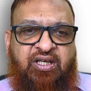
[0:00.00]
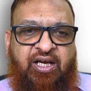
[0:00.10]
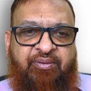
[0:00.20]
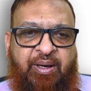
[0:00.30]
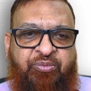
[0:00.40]

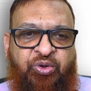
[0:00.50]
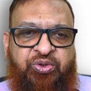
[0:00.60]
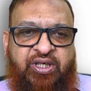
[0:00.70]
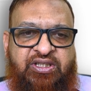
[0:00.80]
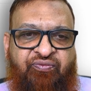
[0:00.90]
I'm going
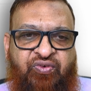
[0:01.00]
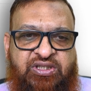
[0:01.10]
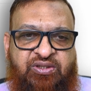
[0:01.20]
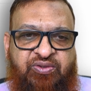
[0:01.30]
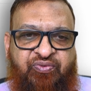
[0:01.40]
to get the
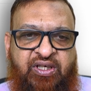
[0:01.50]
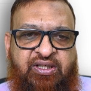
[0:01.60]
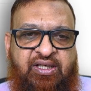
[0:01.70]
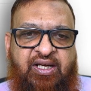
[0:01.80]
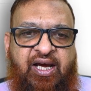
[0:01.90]
first one,
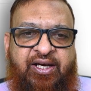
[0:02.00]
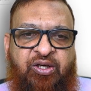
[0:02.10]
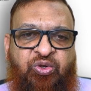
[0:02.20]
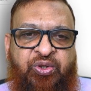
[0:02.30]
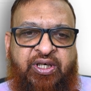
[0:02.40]

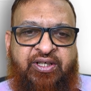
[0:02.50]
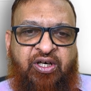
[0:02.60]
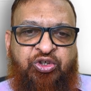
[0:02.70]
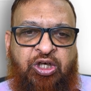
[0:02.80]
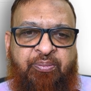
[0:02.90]

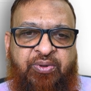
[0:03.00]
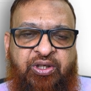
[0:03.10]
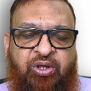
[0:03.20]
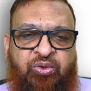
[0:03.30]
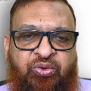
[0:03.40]
anaconda.com
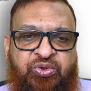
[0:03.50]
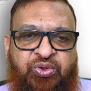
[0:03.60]
download.